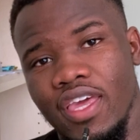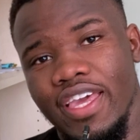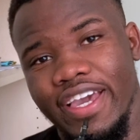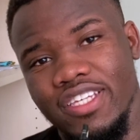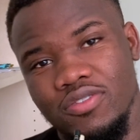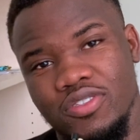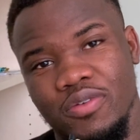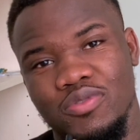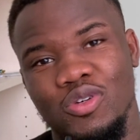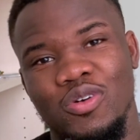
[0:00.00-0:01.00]
Hey guys, what's
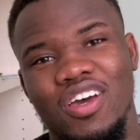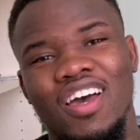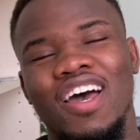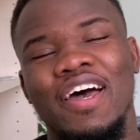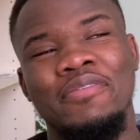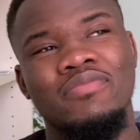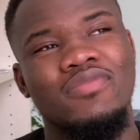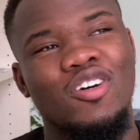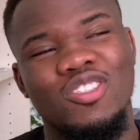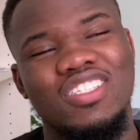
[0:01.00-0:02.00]
up? So
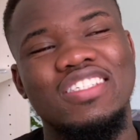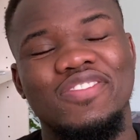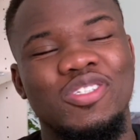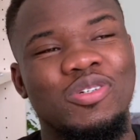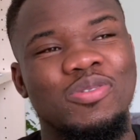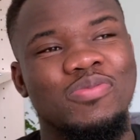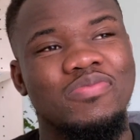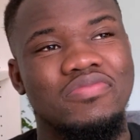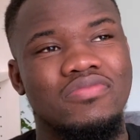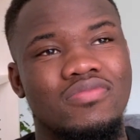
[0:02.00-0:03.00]
on today's video,
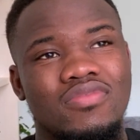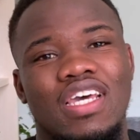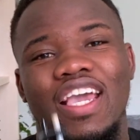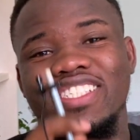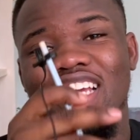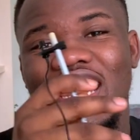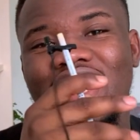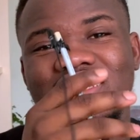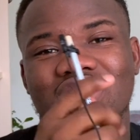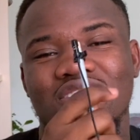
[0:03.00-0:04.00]
so I actually
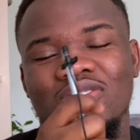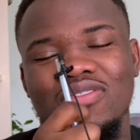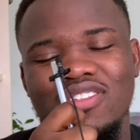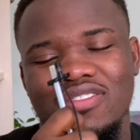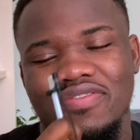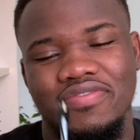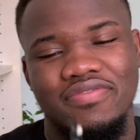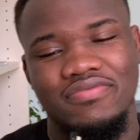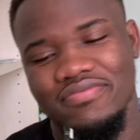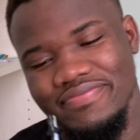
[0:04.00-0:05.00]
like this. So
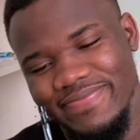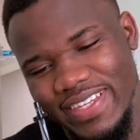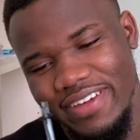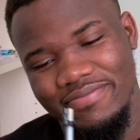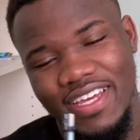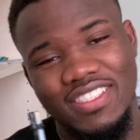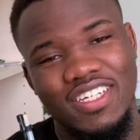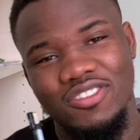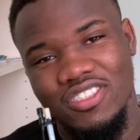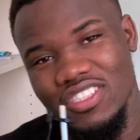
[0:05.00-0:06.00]
I started
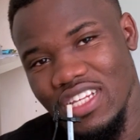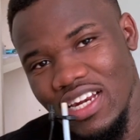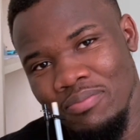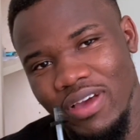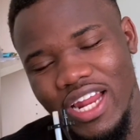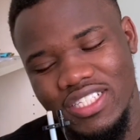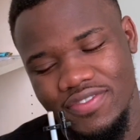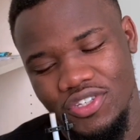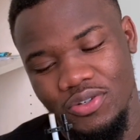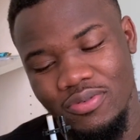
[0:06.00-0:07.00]
doing this my last
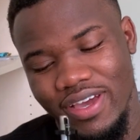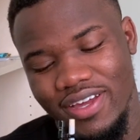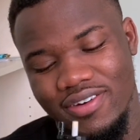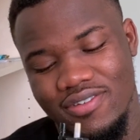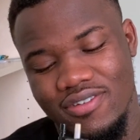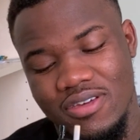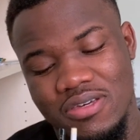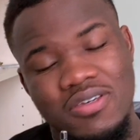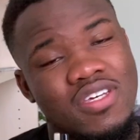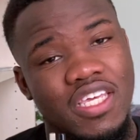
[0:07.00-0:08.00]
video, and
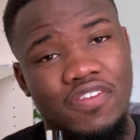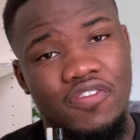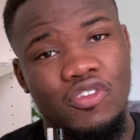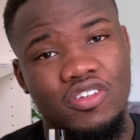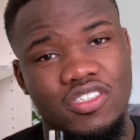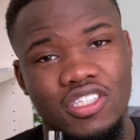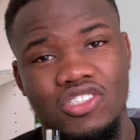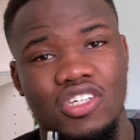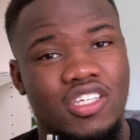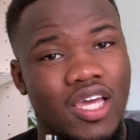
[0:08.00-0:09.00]
if you've not seen it,
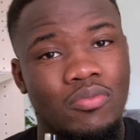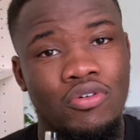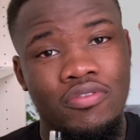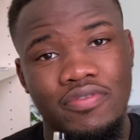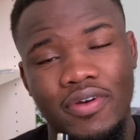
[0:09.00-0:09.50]
check it above.